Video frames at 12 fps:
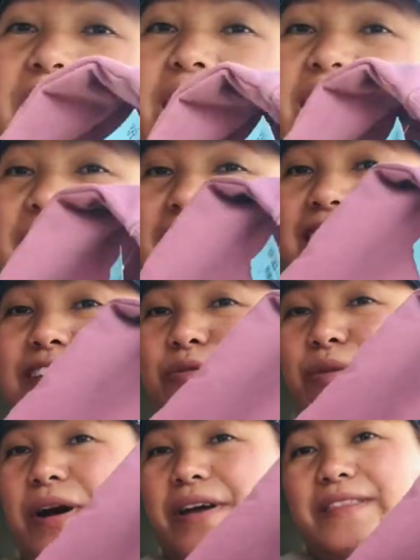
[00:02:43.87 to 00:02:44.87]
And this
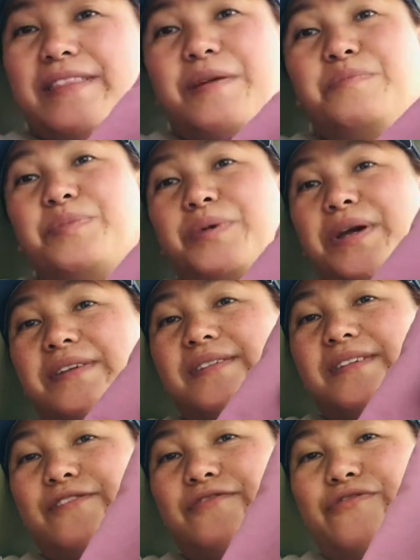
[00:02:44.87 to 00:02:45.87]
one, they price
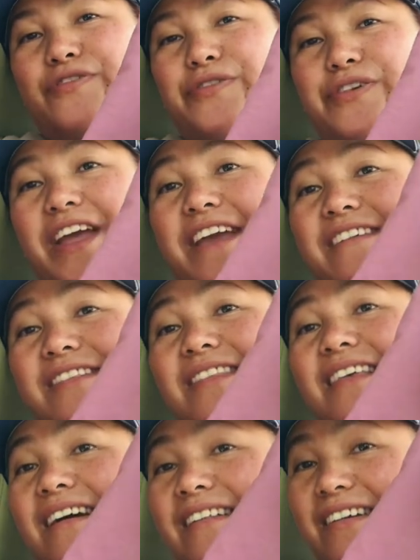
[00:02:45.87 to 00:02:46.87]
it for
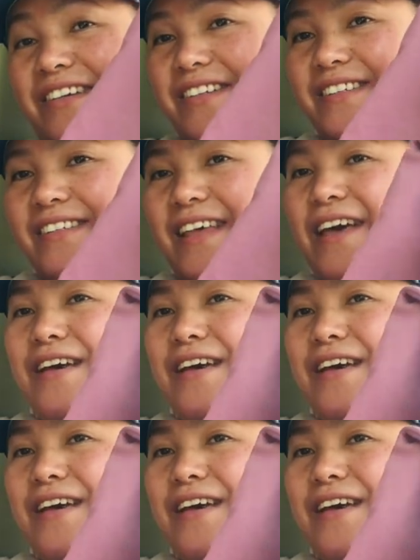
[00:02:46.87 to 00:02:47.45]
$8.